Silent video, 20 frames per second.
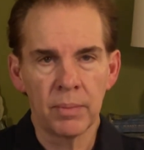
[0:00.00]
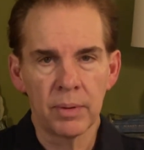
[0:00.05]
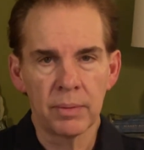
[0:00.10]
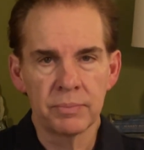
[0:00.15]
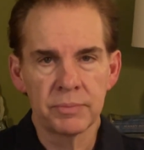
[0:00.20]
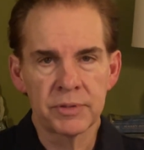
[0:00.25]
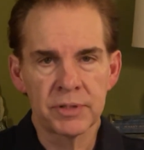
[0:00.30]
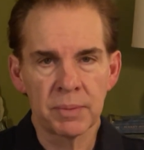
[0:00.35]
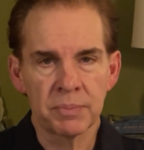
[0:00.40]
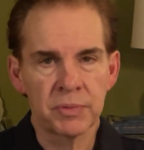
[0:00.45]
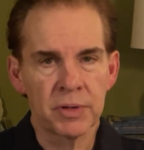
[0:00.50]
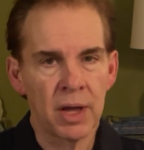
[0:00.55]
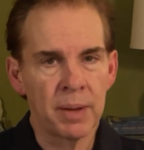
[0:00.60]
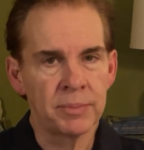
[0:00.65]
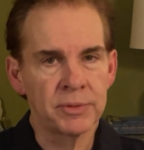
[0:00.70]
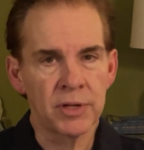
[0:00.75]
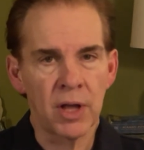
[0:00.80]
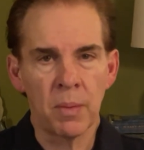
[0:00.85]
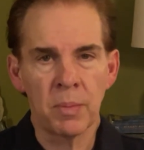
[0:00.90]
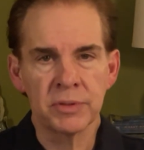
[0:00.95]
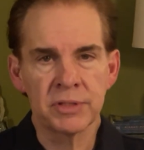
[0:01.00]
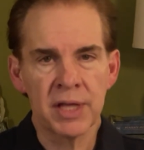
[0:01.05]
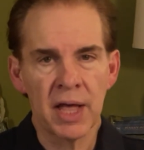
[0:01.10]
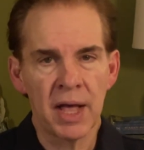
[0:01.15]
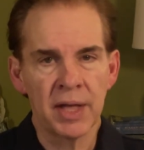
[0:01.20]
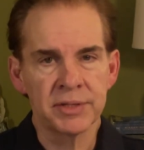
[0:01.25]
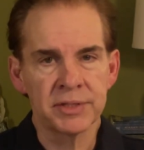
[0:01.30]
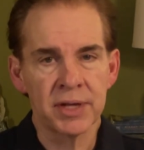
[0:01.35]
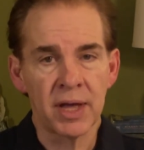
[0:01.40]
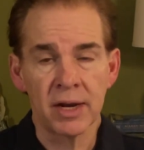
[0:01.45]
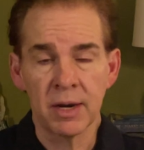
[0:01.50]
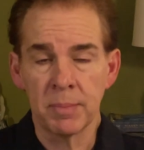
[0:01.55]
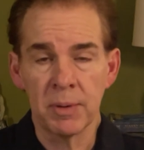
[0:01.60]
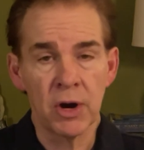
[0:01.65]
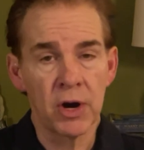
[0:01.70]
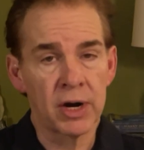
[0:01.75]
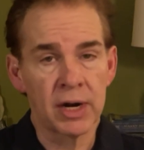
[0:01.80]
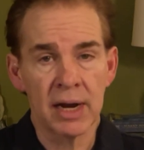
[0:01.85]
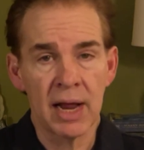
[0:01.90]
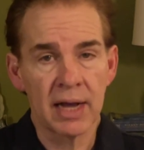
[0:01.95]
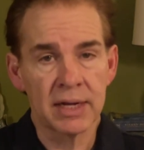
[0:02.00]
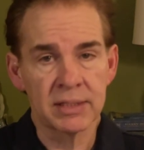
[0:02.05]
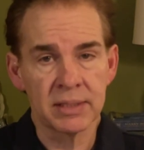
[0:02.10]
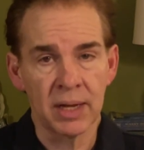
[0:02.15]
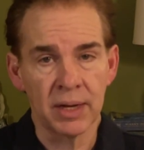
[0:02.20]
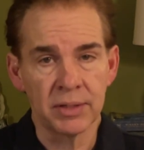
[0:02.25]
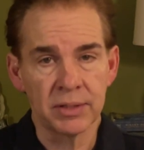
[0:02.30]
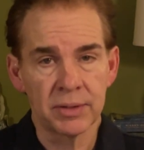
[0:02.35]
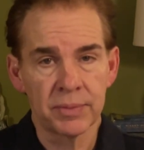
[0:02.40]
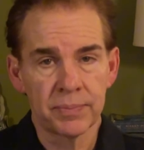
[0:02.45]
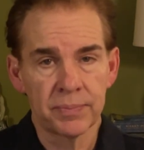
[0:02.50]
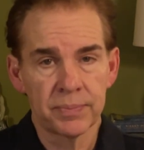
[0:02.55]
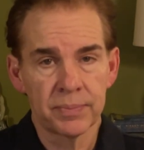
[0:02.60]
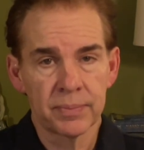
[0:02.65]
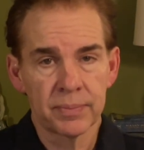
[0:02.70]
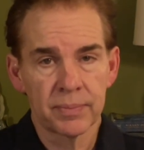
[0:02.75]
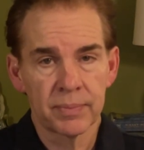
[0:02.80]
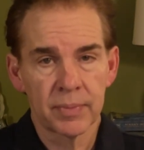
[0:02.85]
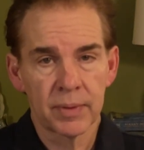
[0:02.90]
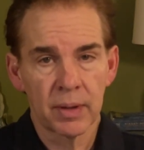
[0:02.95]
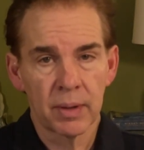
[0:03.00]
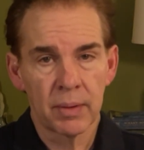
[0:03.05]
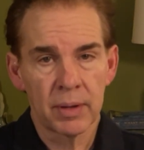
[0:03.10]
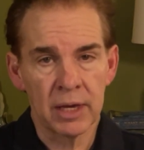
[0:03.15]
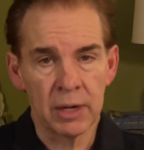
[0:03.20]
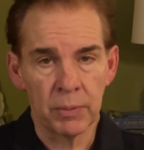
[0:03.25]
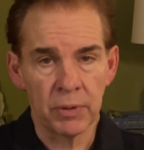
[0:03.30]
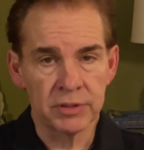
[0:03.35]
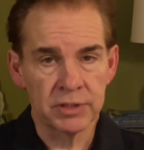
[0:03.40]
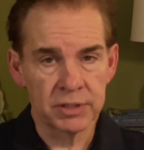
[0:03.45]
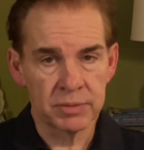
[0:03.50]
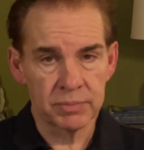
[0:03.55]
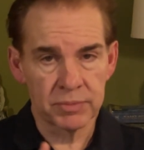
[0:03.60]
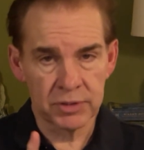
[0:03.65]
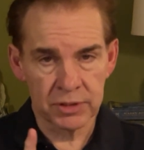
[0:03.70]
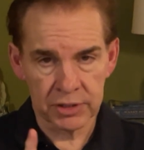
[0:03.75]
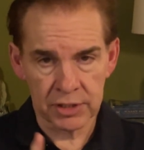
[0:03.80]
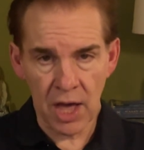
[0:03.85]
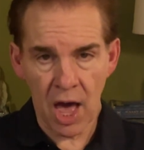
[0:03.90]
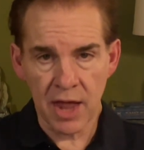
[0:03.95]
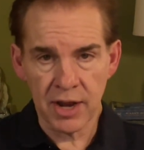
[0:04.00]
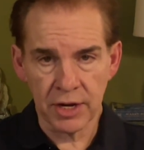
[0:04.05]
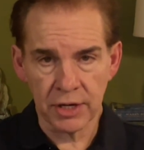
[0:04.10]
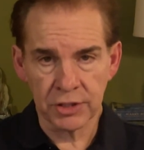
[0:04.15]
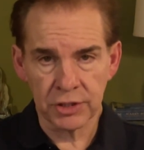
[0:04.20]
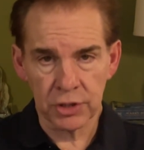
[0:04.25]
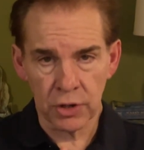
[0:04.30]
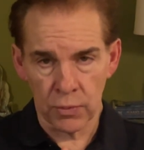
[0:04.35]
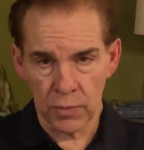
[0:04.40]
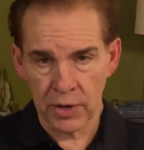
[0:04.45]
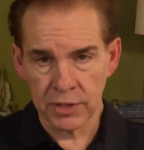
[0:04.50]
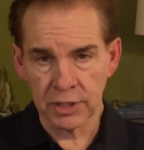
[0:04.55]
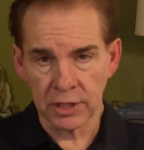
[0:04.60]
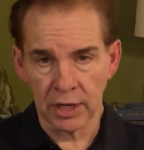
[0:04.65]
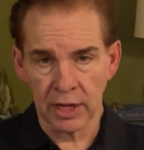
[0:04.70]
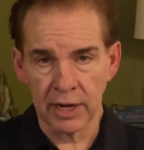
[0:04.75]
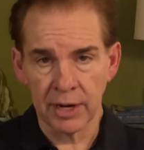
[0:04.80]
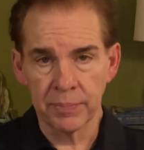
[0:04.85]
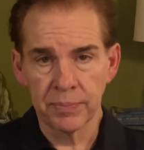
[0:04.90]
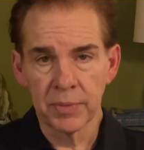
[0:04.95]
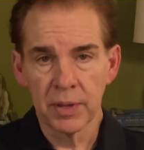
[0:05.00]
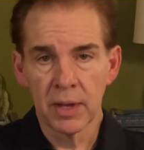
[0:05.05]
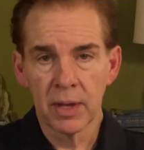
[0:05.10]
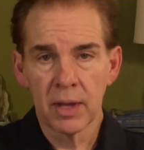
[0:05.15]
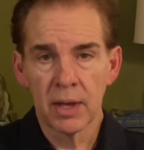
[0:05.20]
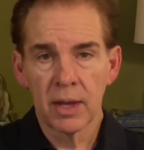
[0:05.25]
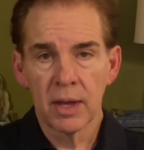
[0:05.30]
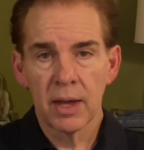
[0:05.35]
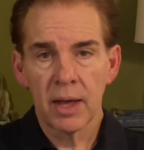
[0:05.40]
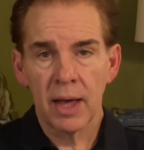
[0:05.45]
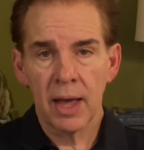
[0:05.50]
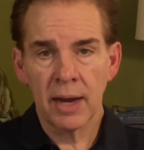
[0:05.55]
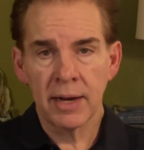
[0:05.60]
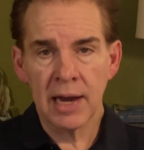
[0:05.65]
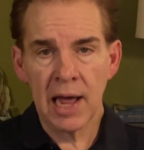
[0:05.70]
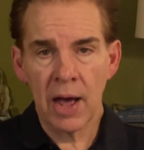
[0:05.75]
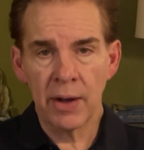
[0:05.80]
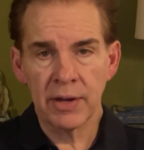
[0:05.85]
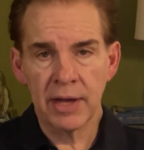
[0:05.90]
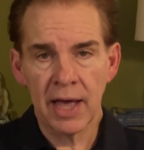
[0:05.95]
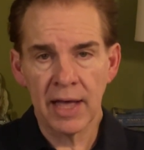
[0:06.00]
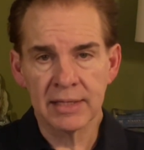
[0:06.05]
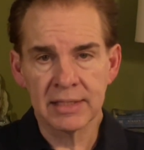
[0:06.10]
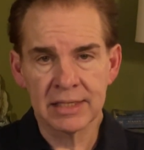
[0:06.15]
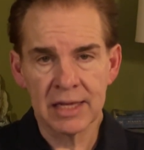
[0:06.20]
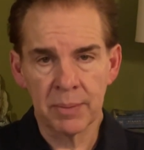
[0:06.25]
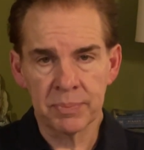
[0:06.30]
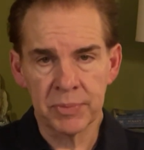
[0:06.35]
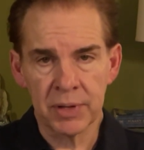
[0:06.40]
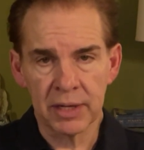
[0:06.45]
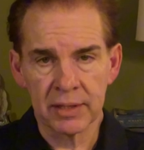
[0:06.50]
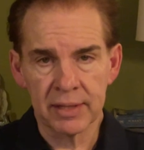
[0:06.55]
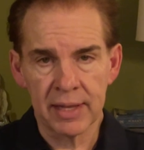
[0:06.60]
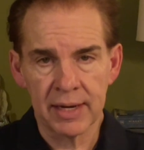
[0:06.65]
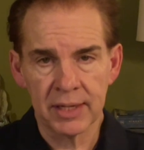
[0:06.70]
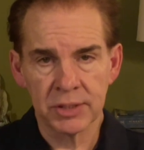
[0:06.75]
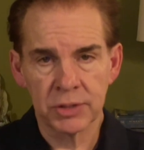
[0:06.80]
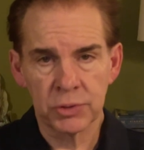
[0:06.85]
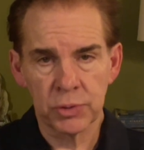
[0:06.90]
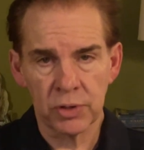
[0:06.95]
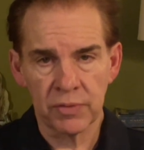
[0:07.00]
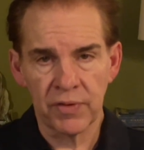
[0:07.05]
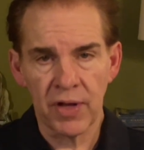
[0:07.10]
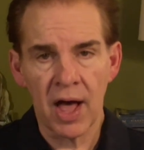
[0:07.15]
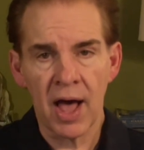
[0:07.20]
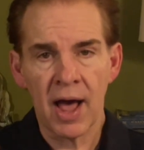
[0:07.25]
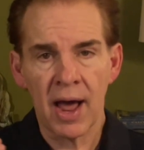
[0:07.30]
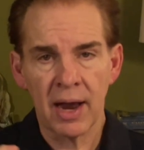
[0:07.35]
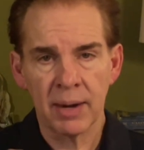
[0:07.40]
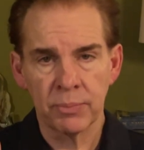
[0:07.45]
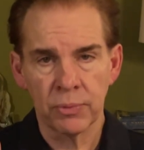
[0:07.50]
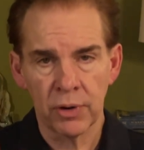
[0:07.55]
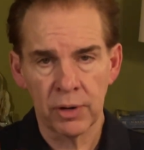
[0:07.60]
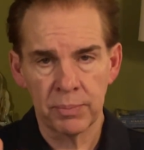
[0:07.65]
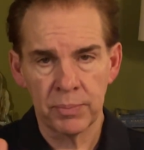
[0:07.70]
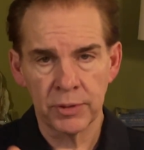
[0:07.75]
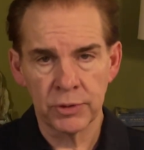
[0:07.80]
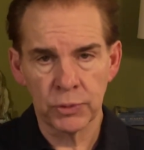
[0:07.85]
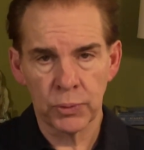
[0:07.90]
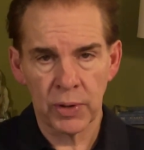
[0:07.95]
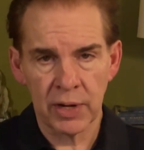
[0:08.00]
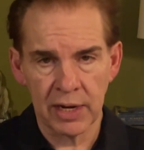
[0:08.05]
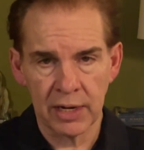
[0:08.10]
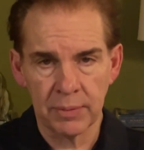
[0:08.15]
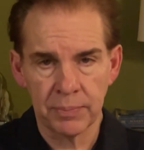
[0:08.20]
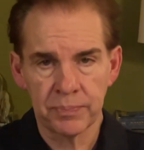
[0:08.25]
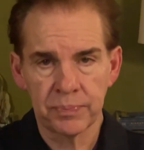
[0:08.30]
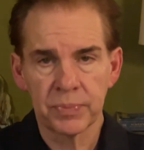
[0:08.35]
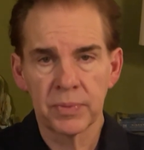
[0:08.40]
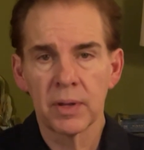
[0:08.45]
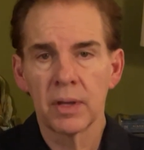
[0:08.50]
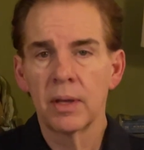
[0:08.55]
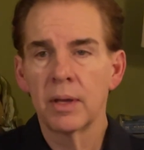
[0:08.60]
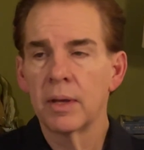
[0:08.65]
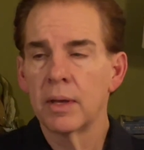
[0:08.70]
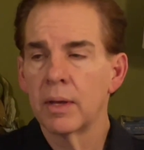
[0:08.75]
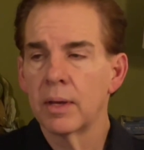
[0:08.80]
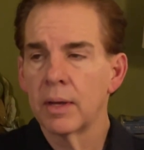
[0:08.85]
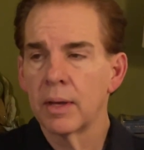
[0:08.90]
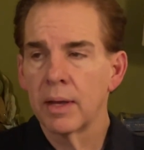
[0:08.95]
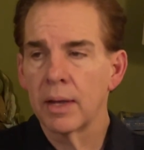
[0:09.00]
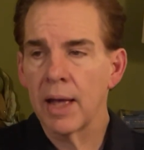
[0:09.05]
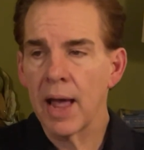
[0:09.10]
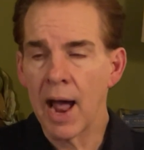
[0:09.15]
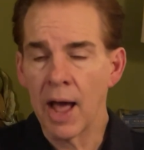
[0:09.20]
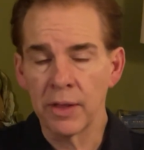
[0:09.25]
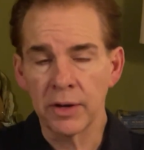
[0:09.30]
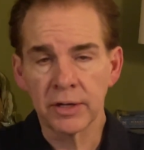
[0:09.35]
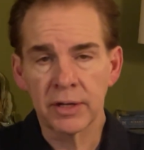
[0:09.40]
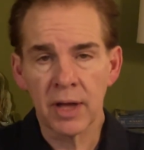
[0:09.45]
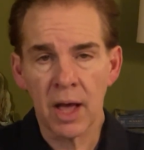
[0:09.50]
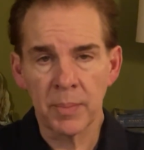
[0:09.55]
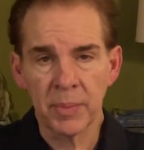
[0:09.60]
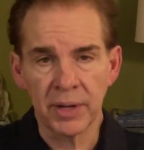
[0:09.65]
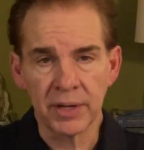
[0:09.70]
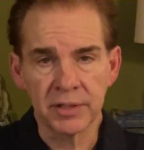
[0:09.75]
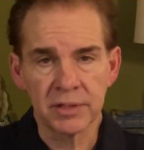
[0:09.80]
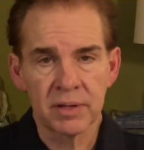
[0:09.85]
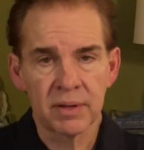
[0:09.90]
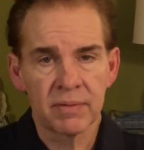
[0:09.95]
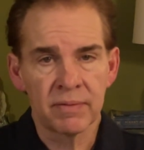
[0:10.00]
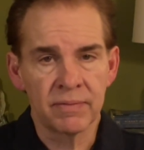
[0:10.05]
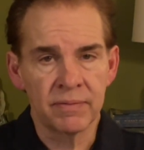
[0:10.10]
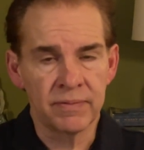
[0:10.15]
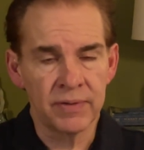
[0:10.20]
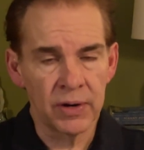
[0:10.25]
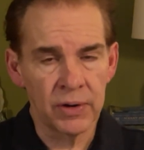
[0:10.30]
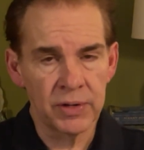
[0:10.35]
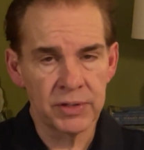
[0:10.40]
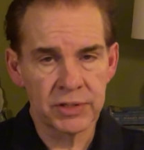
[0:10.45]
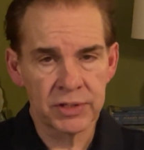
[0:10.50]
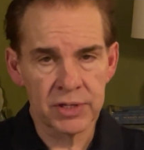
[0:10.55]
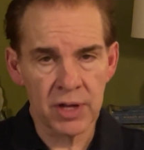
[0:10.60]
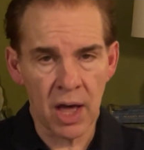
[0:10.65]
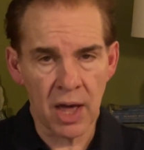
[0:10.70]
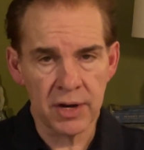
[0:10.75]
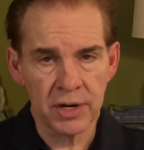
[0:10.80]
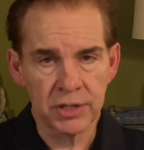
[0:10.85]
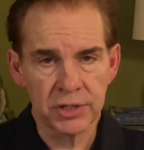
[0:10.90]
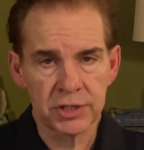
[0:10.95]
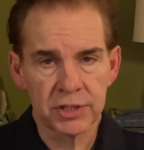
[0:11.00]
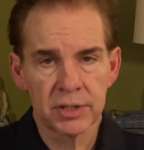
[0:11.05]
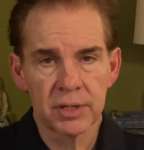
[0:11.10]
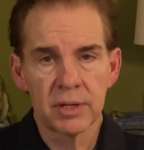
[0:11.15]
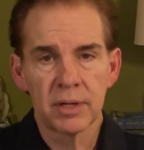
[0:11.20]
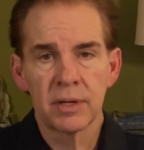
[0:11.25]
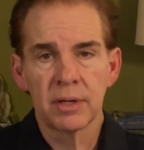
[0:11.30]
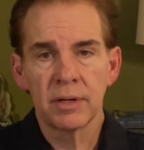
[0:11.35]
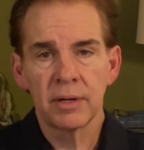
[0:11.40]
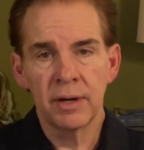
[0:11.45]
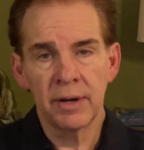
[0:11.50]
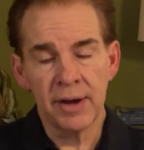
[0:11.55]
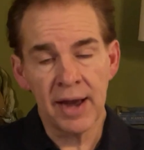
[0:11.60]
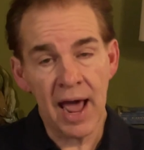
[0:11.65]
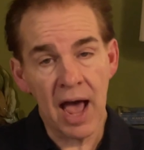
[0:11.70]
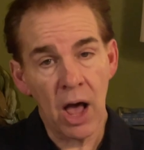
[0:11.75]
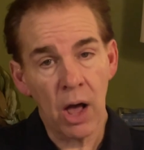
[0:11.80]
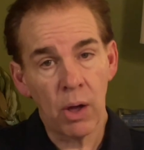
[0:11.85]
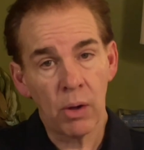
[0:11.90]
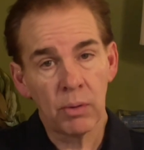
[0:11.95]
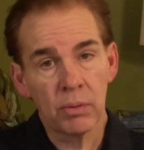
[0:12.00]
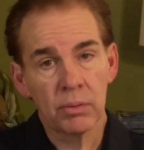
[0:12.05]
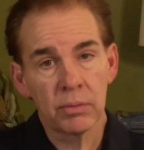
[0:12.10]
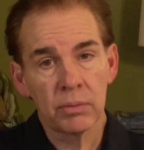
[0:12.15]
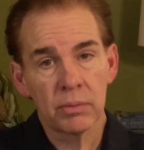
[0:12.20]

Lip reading: sometimes almost has an American accent. He was Scottish originally, and now he has something that is sort of a hybrid between. Alan Cummings, very Scottish, now